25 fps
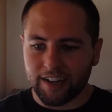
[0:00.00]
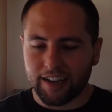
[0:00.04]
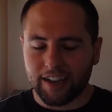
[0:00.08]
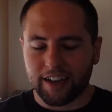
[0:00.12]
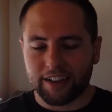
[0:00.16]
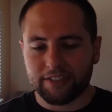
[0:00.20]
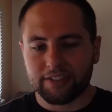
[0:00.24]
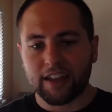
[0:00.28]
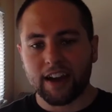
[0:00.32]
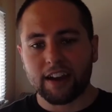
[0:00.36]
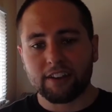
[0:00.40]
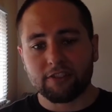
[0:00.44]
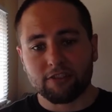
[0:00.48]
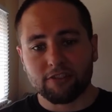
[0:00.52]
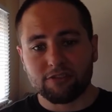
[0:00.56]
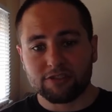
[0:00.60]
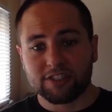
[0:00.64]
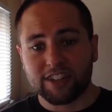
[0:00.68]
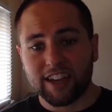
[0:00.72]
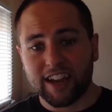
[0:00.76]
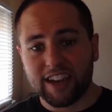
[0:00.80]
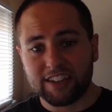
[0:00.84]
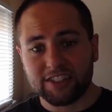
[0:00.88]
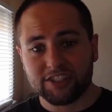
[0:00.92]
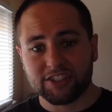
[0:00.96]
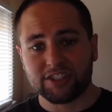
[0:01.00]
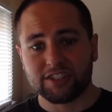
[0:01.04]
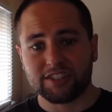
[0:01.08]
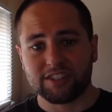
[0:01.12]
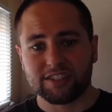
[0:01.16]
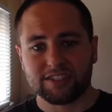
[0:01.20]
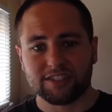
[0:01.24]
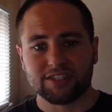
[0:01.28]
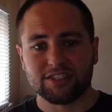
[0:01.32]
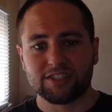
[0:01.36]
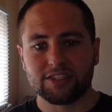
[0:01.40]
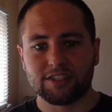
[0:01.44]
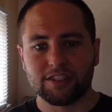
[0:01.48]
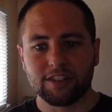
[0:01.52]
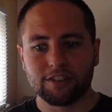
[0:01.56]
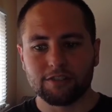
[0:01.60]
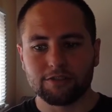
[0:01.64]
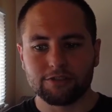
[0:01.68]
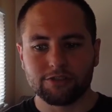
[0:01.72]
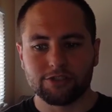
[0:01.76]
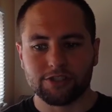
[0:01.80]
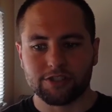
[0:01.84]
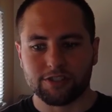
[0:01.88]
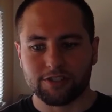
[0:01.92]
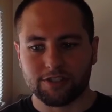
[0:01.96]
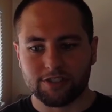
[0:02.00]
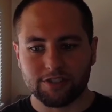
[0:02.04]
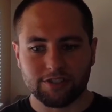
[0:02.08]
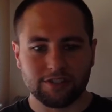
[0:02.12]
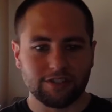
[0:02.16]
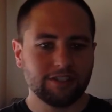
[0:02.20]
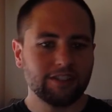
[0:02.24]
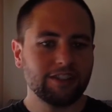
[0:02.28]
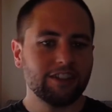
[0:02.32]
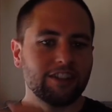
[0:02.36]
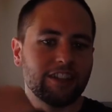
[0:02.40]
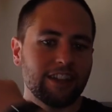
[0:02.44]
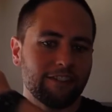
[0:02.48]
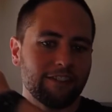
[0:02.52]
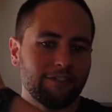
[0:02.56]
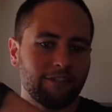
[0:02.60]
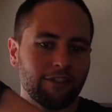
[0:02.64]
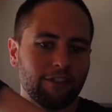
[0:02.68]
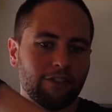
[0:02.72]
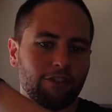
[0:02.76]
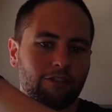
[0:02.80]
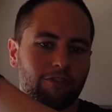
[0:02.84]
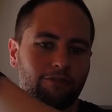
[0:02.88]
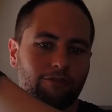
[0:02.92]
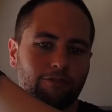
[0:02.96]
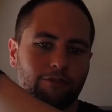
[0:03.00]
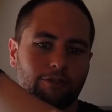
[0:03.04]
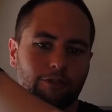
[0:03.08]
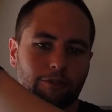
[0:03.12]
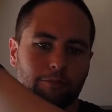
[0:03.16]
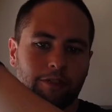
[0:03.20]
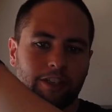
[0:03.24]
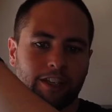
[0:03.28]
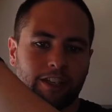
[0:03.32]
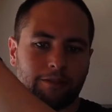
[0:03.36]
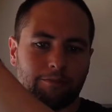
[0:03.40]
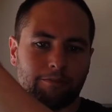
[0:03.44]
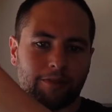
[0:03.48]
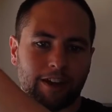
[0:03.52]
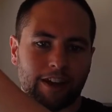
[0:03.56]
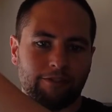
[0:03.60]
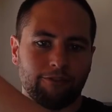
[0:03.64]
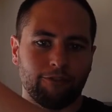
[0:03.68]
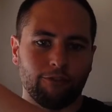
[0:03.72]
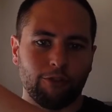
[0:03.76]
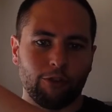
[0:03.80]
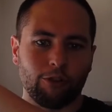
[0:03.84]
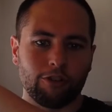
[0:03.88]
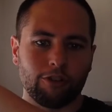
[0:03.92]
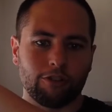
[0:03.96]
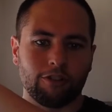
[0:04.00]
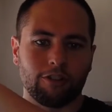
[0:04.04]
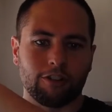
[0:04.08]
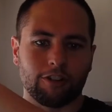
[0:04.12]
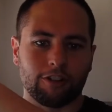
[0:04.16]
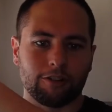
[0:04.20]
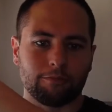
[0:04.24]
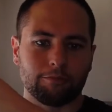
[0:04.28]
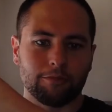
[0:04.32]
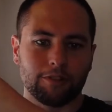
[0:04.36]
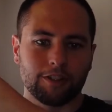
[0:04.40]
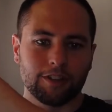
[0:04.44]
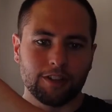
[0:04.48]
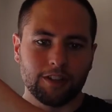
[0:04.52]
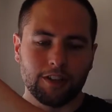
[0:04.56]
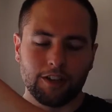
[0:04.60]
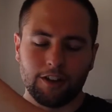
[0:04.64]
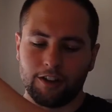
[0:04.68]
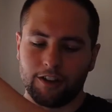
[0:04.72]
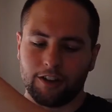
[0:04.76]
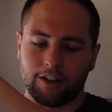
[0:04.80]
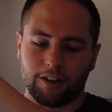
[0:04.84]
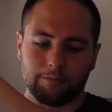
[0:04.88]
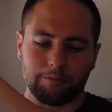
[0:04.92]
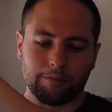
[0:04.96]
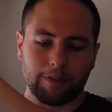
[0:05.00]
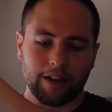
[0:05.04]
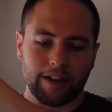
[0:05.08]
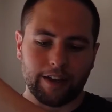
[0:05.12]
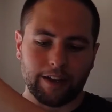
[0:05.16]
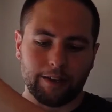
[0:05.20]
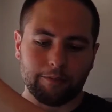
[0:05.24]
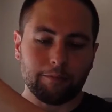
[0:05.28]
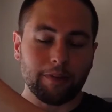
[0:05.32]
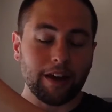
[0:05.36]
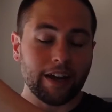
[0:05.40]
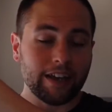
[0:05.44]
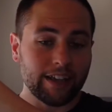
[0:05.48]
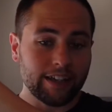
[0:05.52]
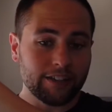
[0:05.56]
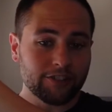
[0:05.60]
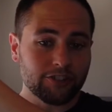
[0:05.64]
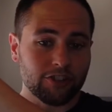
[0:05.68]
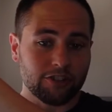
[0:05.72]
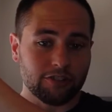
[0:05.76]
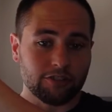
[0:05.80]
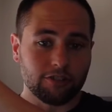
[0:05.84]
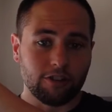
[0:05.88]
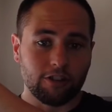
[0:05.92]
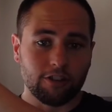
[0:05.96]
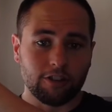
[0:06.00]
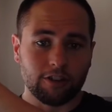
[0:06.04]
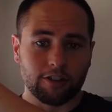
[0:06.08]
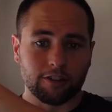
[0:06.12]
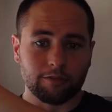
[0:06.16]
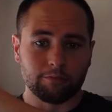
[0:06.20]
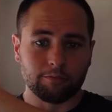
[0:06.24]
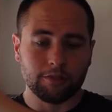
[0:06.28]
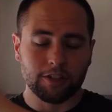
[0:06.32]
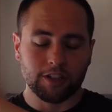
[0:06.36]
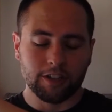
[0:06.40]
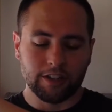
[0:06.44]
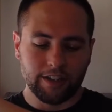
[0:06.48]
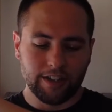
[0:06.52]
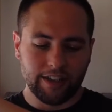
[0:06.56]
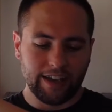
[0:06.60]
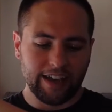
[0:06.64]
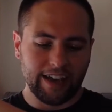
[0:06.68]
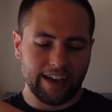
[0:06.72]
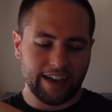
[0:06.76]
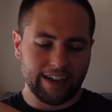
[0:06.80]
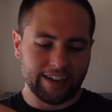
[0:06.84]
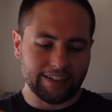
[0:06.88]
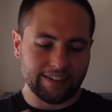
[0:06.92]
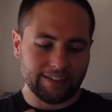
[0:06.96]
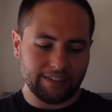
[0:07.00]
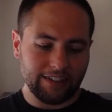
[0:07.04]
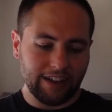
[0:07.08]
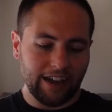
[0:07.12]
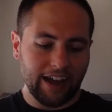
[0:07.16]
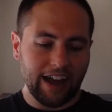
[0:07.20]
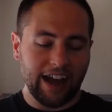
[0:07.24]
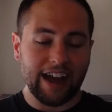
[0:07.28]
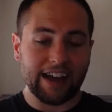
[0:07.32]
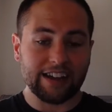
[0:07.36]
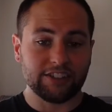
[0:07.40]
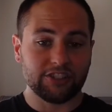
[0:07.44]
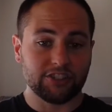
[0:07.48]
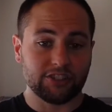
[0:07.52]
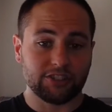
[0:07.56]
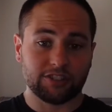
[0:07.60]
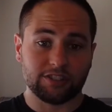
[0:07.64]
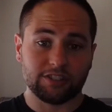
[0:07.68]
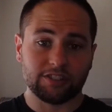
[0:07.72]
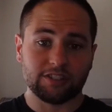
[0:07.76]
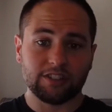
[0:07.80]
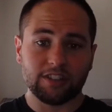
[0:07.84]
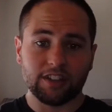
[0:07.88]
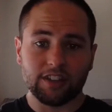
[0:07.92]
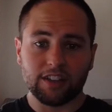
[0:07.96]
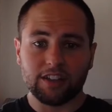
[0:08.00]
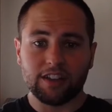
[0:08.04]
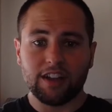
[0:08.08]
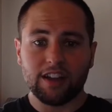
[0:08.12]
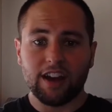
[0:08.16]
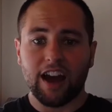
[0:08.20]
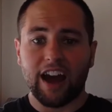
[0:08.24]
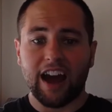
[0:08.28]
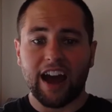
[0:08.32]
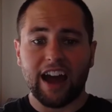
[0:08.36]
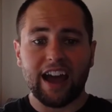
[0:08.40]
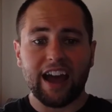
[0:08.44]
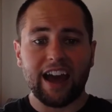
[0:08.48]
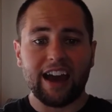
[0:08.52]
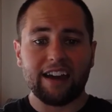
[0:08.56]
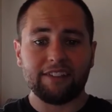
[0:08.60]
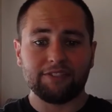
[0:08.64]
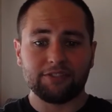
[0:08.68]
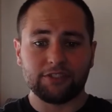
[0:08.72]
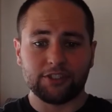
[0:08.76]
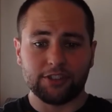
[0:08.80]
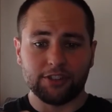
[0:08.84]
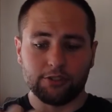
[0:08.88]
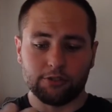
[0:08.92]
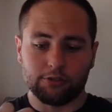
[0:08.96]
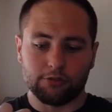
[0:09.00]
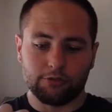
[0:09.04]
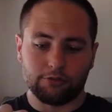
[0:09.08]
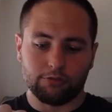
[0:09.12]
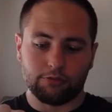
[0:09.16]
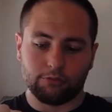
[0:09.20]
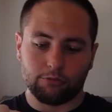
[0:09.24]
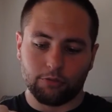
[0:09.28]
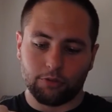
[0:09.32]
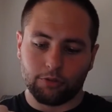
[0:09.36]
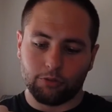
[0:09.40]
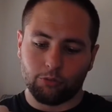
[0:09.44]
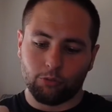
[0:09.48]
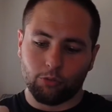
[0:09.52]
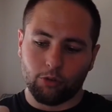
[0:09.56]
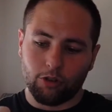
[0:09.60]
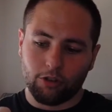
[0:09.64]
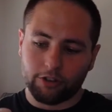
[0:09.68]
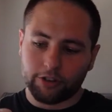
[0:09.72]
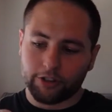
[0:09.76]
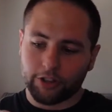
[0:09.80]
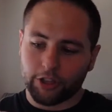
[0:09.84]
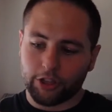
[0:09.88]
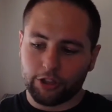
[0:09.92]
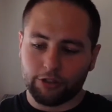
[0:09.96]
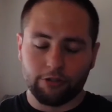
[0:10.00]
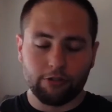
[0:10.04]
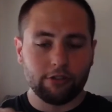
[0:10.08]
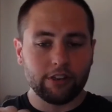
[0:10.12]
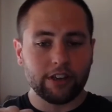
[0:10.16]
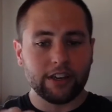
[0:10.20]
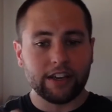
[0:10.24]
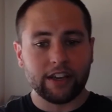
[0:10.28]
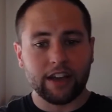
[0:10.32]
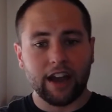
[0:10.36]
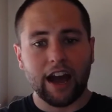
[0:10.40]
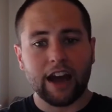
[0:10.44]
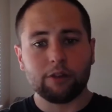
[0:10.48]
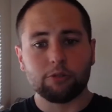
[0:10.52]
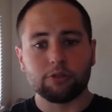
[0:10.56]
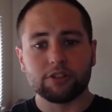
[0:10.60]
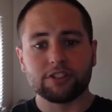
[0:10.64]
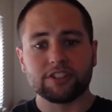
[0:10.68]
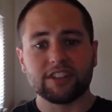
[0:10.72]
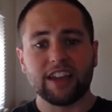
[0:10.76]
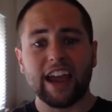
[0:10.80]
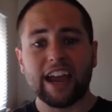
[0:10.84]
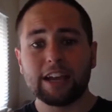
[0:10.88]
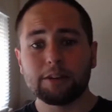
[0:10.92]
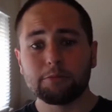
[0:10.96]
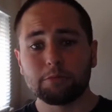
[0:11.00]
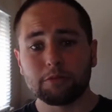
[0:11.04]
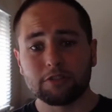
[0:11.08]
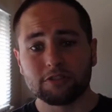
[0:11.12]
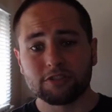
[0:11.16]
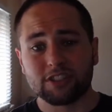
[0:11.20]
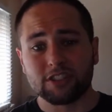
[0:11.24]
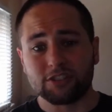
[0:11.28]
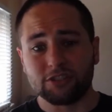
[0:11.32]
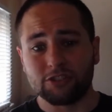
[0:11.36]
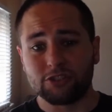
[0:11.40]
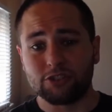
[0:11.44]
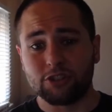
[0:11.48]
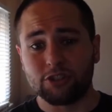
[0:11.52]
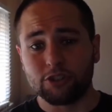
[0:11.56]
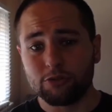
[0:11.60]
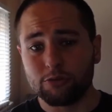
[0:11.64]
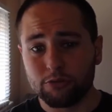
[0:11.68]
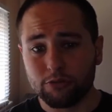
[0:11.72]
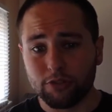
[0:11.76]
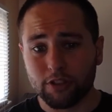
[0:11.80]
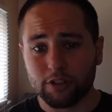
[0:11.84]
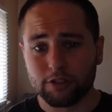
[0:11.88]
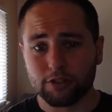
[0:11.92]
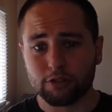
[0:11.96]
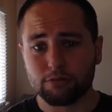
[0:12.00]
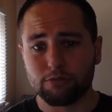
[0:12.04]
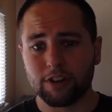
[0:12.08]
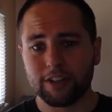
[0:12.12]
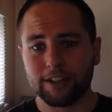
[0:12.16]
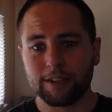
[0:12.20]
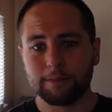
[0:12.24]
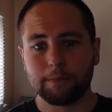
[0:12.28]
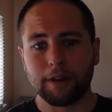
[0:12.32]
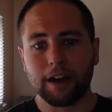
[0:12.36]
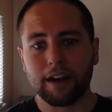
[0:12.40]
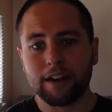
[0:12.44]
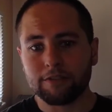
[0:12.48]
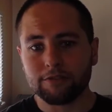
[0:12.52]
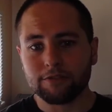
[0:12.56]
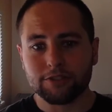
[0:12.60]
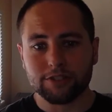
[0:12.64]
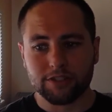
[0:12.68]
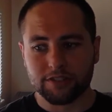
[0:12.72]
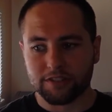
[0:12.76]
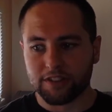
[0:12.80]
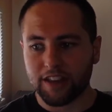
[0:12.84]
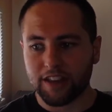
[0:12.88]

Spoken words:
And that rotation is still just difficult for me in my forearm, on my injured arm. And I have to work through it. I was able to do the 20 pounds.